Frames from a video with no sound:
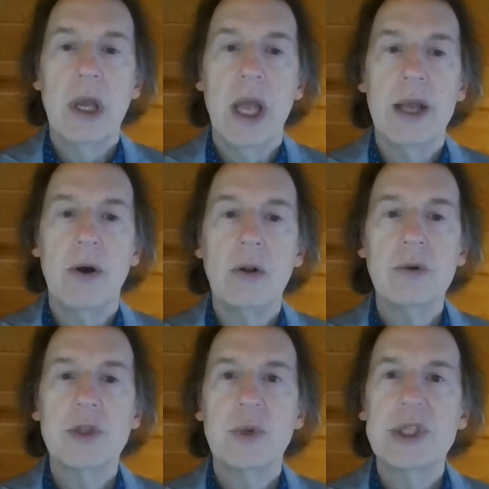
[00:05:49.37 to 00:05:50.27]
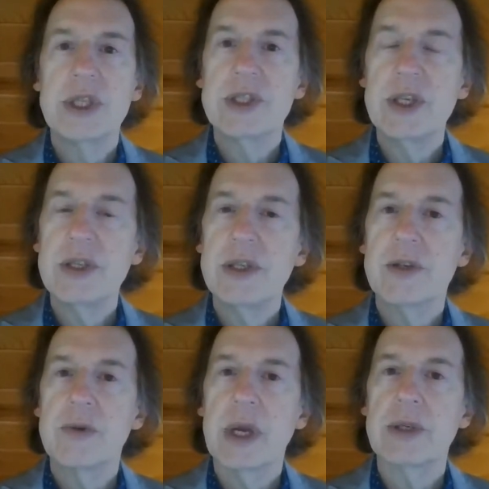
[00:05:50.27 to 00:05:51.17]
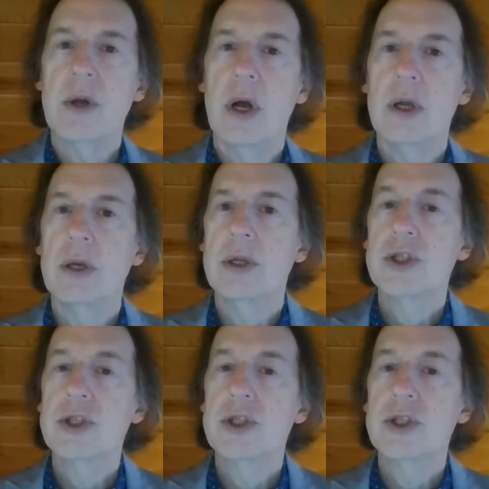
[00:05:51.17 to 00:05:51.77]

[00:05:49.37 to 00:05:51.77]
And Aldrich was the assistant director on